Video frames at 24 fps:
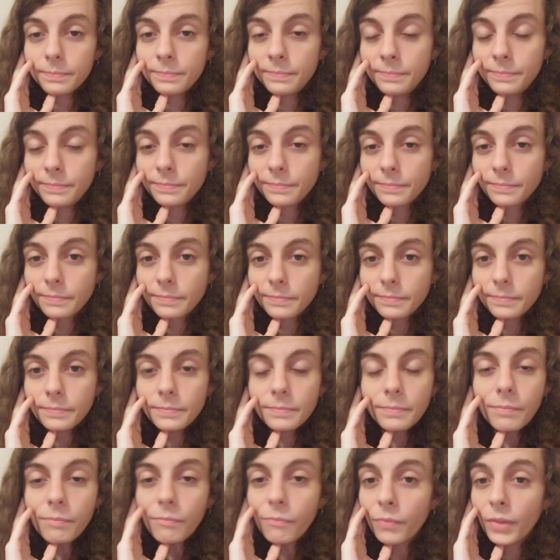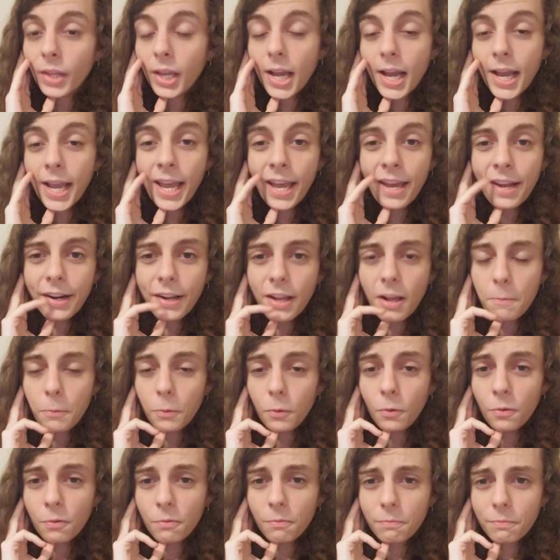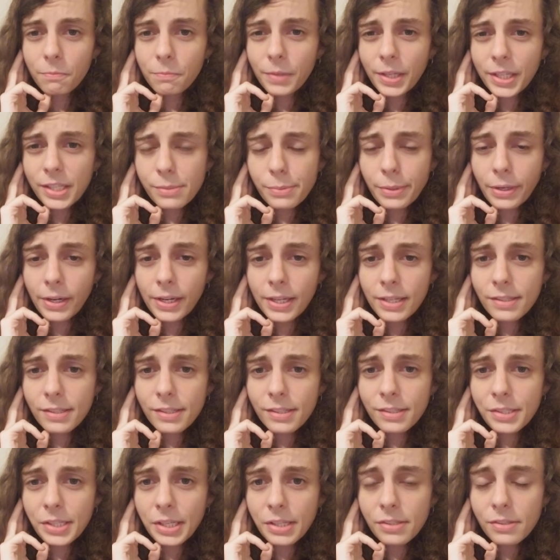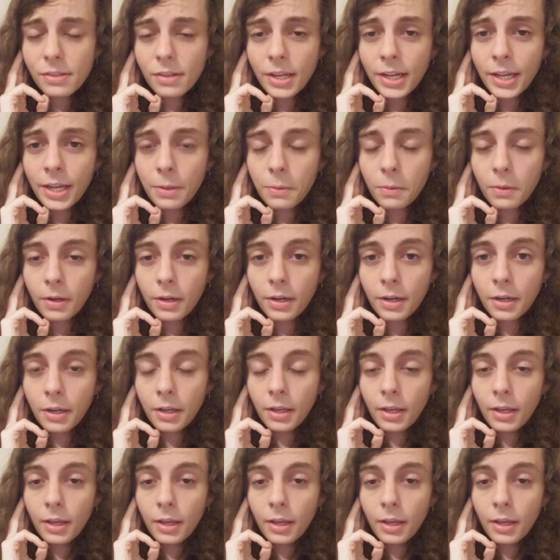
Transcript: I had a couple of experiences yesterday where,